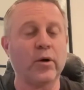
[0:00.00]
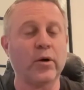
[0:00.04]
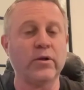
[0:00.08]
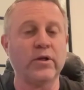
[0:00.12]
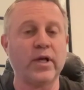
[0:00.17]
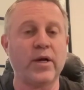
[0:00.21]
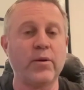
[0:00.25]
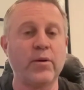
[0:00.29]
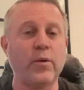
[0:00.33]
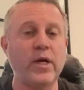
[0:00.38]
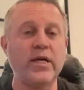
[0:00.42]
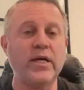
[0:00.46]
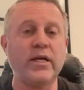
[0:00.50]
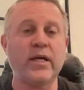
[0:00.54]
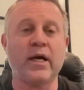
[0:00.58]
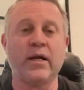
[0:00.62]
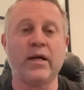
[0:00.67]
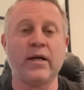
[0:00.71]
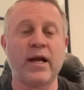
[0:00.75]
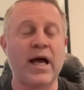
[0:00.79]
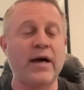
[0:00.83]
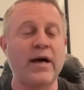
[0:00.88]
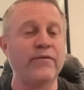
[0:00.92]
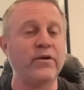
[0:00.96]
Day weekend
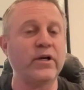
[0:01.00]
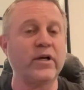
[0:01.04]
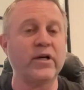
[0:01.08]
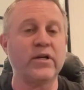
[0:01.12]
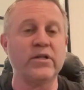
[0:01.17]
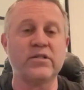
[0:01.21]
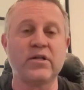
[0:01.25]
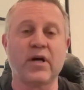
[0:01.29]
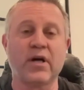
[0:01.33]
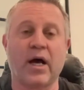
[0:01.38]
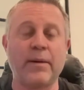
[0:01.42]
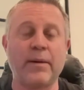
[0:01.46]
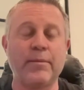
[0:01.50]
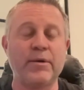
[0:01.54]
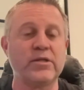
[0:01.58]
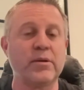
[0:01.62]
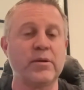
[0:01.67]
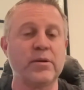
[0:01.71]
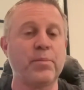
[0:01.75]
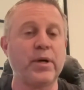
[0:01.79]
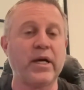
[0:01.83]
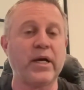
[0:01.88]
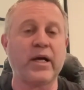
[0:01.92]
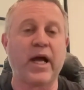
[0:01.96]
and have a good time. It's
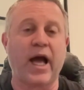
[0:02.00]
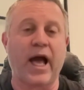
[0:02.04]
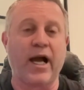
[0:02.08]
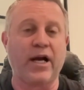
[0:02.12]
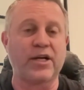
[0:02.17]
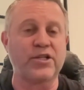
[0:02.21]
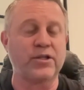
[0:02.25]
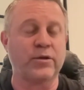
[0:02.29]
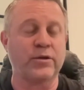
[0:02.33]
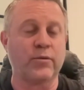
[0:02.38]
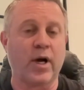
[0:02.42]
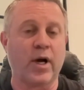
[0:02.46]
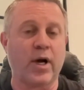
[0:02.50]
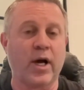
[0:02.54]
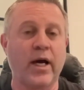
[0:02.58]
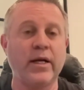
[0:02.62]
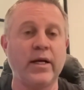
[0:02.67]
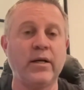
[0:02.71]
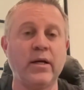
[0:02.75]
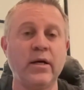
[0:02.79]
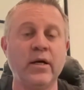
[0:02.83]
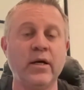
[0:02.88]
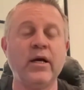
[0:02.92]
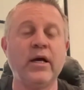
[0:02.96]
a big action
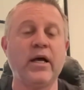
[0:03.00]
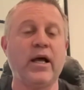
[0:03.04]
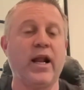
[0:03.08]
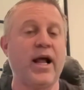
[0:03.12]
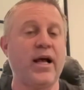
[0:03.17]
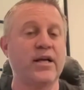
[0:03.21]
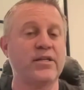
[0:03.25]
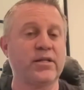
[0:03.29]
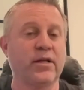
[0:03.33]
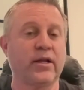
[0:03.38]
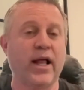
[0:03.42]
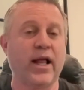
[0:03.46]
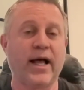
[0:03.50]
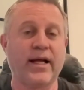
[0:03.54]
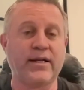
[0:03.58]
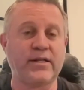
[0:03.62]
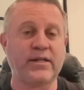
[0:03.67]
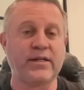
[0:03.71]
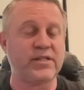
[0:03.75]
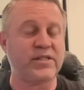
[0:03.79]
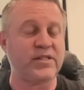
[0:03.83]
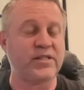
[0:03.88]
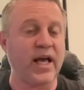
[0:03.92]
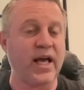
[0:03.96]
ride. It has a lot
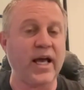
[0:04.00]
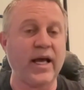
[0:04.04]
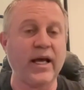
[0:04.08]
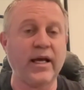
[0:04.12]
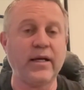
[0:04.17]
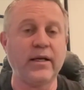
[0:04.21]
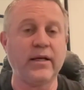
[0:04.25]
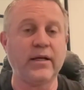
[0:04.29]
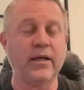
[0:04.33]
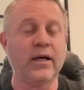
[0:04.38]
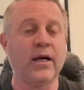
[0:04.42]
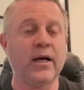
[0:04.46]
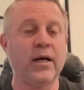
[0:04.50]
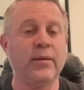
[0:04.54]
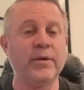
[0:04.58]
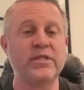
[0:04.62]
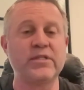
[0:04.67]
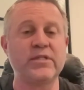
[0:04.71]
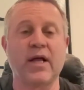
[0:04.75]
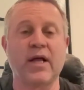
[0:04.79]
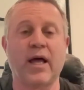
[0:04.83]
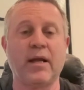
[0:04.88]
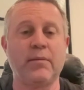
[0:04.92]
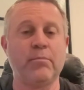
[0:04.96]
to say.
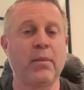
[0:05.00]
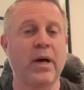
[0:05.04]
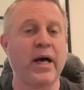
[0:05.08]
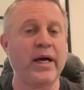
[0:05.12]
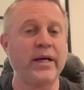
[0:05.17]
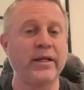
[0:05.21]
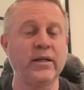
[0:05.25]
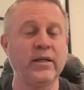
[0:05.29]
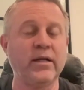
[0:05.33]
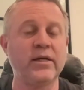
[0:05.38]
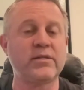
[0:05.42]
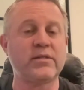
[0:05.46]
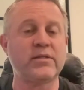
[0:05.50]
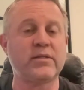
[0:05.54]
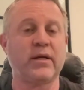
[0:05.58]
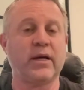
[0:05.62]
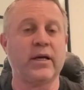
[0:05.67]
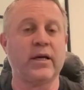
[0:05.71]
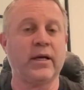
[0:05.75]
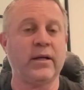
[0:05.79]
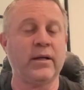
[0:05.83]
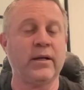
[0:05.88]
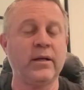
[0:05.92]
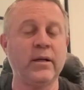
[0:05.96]
It's not mindless.
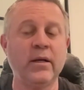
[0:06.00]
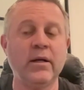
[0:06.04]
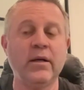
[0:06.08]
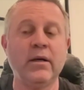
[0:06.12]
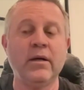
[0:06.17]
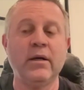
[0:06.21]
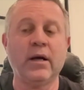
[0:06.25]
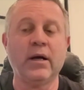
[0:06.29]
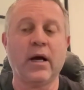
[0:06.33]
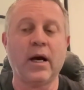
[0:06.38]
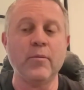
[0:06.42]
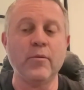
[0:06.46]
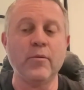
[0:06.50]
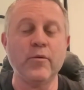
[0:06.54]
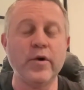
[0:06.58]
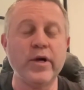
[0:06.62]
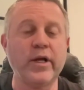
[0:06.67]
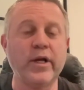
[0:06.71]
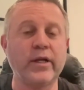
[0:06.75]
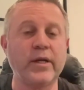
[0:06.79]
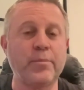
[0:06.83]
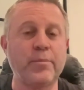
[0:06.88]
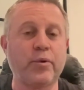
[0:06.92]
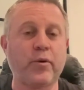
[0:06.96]
And I'm
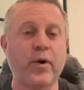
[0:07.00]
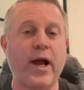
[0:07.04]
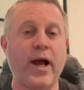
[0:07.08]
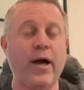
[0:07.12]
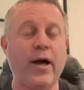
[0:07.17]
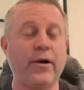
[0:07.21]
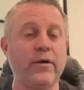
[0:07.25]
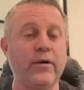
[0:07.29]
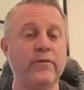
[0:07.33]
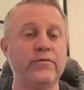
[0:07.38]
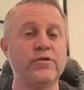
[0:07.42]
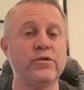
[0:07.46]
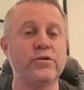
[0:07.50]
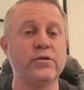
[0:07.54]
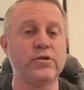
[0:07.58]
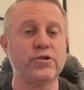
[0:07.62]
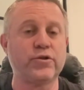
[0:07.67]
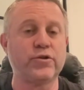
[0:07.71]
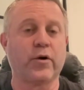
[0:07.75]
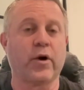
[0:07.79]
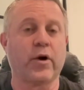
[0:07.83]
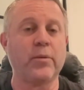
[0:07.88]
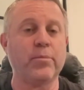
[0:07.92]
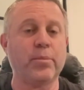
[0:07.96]
really proud of
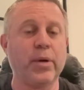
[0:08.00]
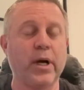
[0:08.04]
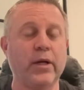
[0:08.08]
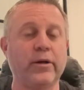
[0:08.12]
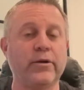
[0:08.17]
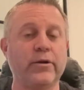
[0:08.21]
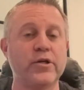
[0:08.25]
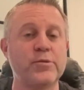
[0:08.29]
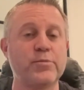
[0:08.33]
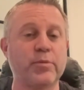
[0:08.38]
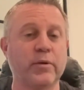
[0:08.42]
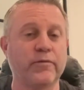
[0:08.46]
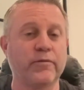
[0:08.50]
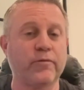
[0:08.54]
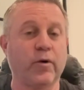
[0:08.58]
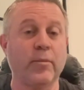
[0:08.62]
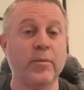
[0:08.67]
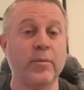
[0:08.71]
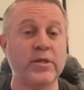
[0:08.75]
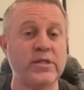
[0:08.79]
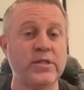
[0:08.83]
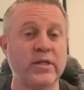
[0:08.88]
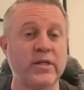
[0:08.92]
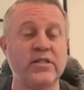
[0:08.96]
Gerard Butler's
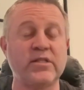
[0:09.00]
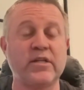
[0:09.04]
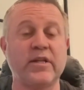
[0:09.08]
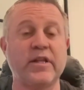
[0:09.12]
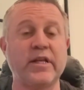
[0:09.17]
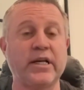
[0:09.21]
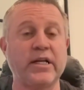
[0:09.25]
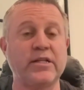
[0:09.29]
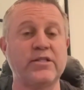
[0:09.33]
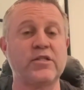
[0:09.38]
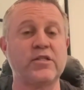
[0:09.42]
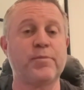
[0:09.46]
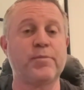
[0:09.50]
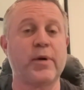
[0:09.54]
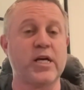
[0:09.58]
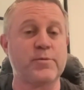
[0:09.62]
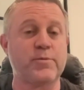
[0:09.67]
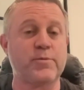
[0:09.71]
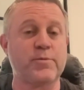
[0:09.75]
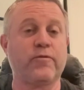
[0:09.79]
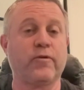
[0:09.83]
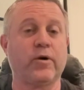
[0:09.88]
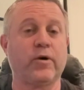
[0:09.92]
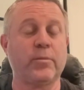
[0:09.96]
performance in this. I think it's his
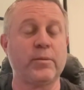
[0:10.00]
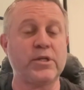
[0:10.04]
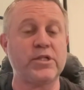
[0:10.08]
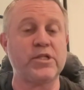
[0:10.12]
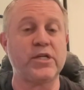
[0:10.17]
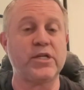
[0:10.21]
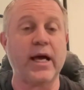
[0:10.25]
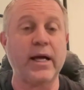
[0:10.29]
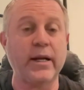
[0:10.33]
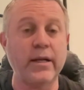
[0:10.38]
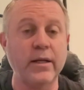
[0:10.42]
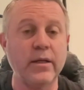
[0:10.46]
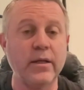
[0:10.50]
best performance yet,